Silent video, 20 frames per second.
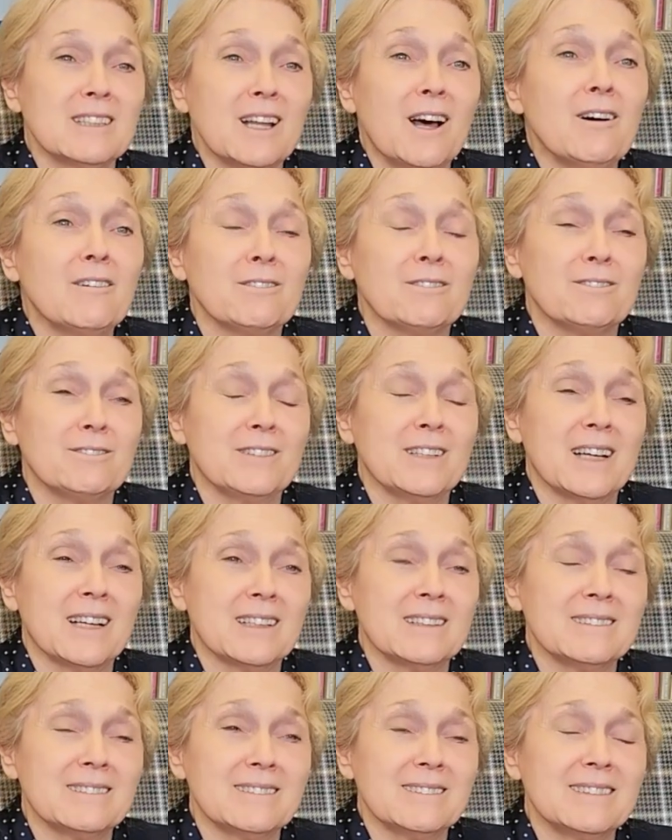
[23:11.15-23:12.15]
loved
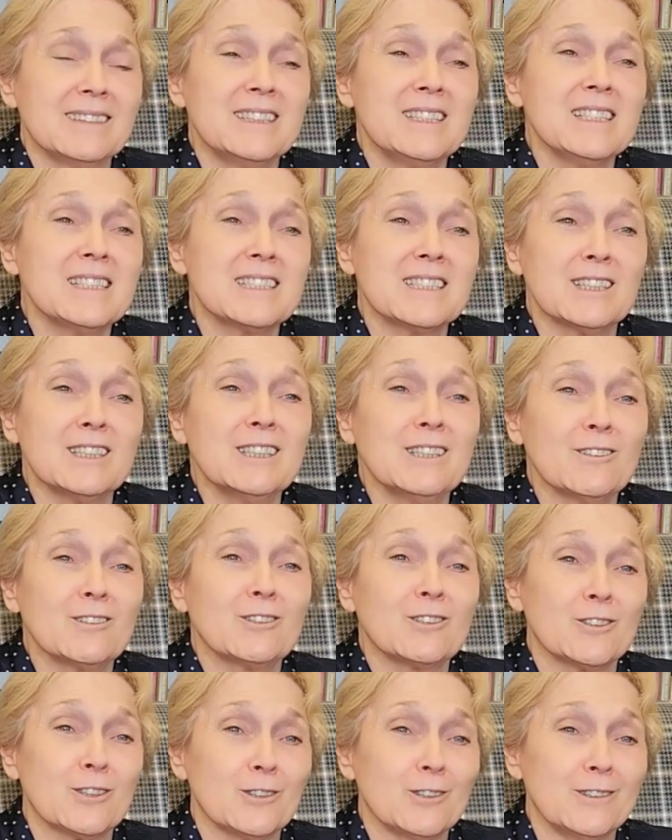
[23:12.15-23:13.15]
that this little
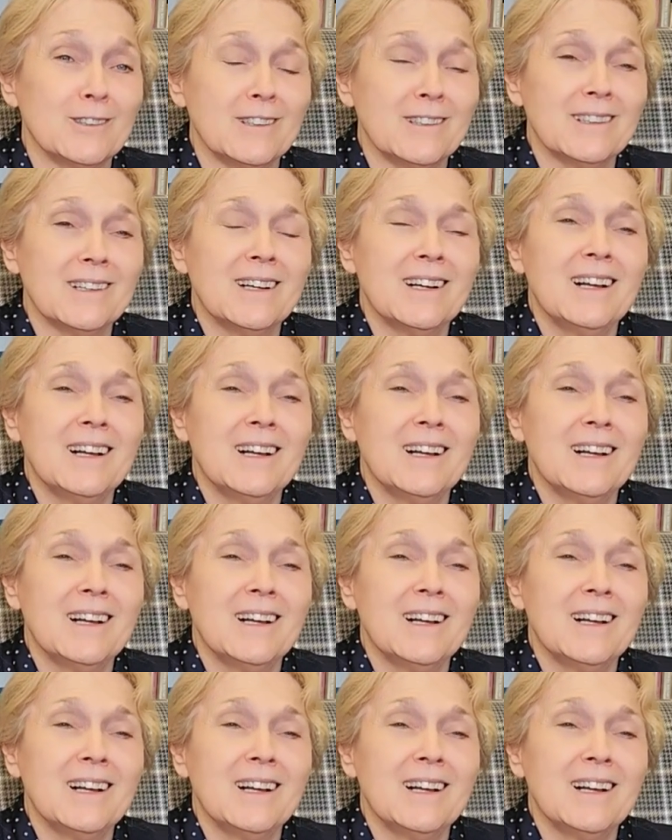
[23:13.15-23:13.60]
girl